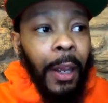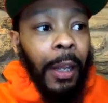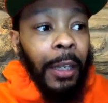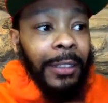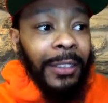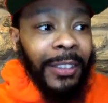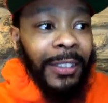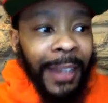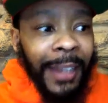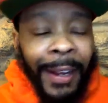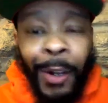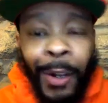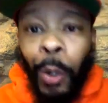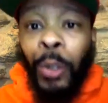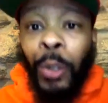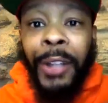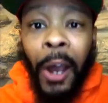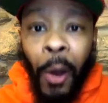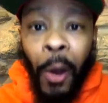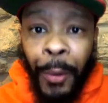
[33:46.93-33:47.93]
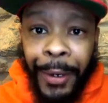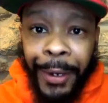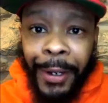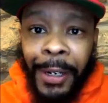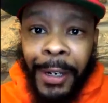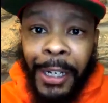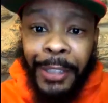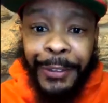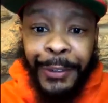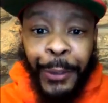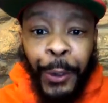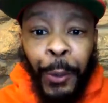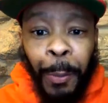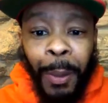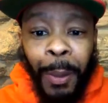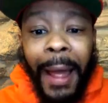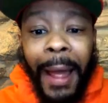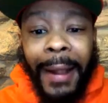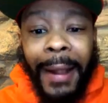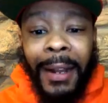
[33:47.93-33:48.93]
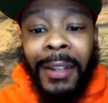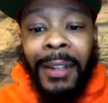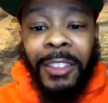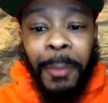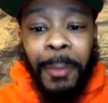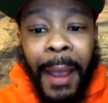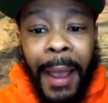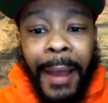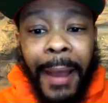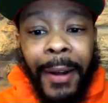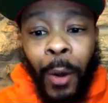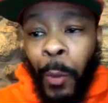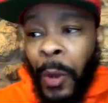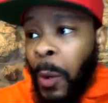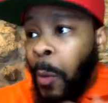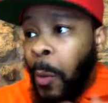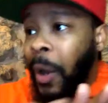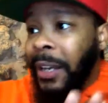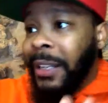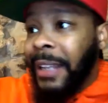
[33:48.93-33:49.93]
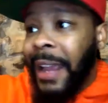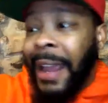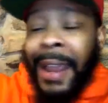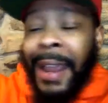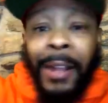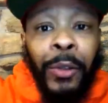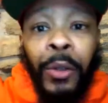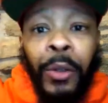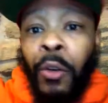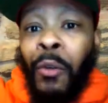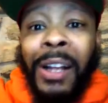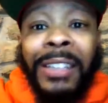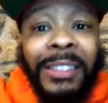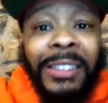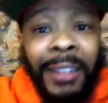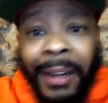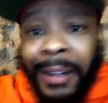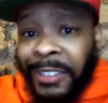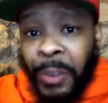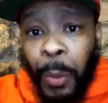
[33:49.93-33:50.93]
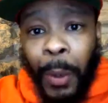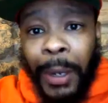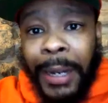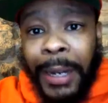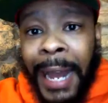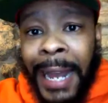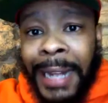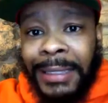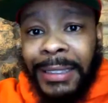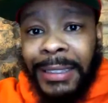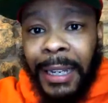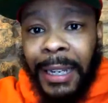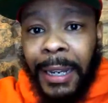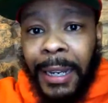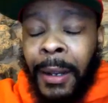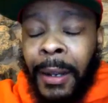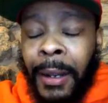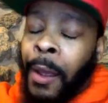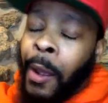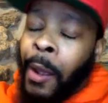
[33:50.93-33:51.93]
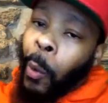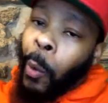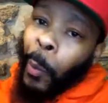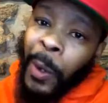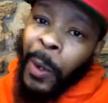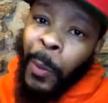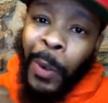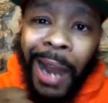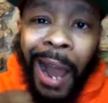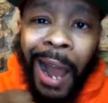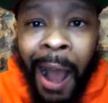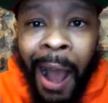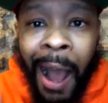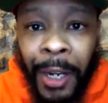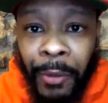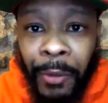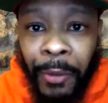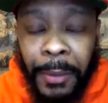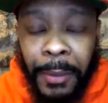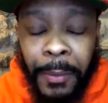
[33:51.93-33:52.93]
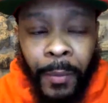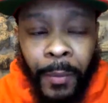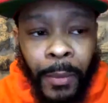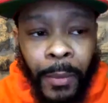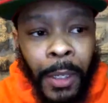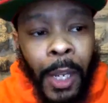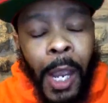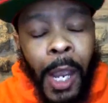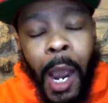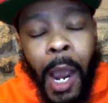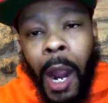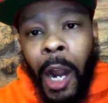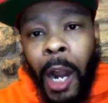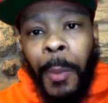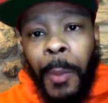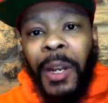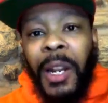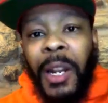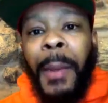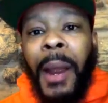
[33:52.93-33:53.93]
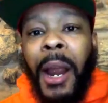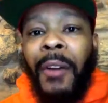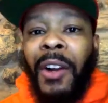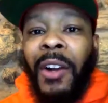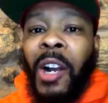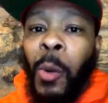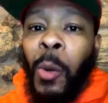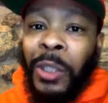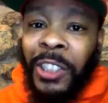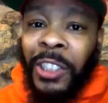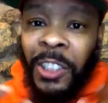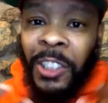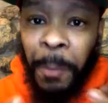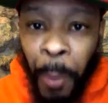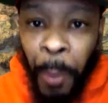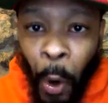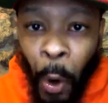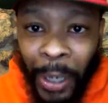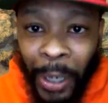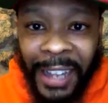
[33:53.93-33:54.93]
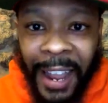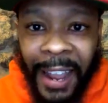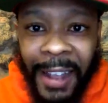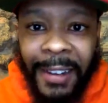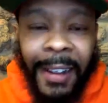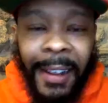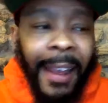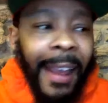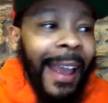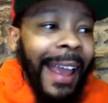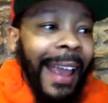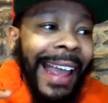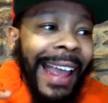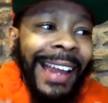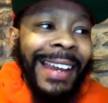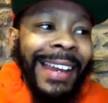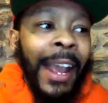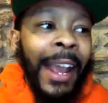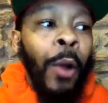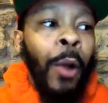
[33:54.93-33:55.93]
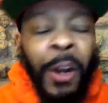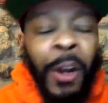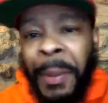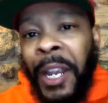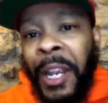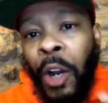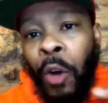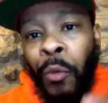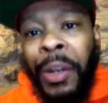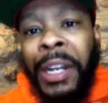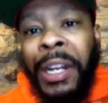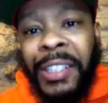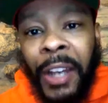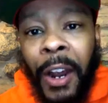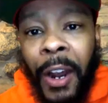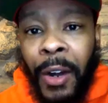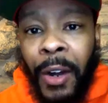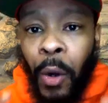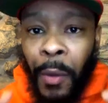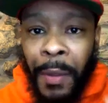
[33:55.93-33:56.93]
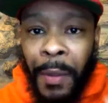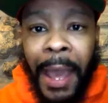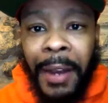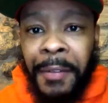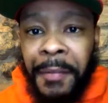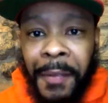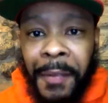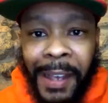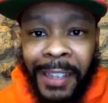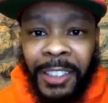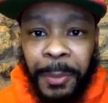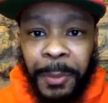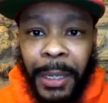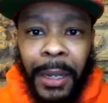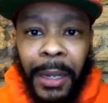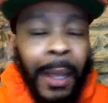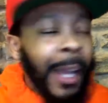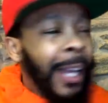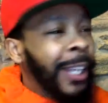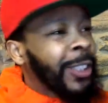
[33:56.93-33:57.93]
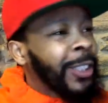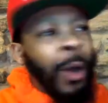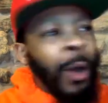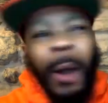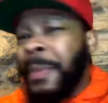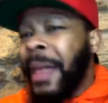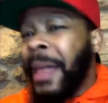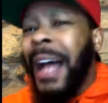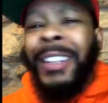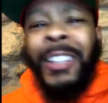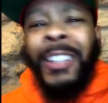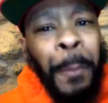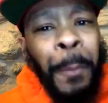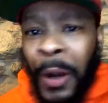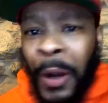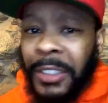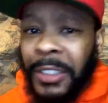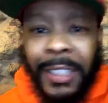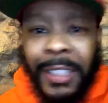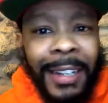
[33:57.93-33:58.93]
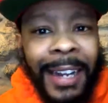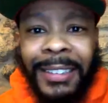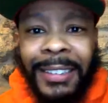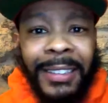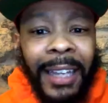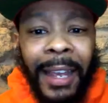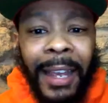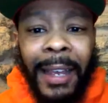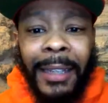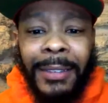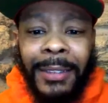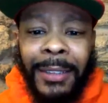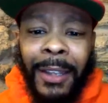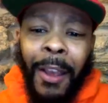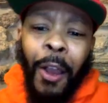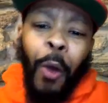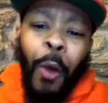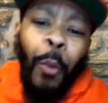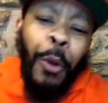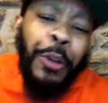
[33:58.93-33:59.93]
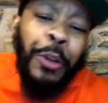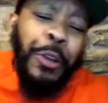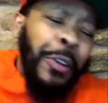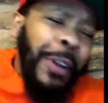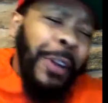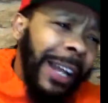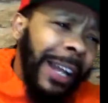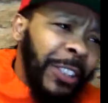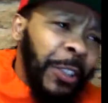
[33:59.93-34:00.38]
single donor to Black Guns Matter, we wanted to handle the rest of their 2019, we would honor it. Urban America would support that, and there would be a return on that investment. So I'm not the person that says, well, you're not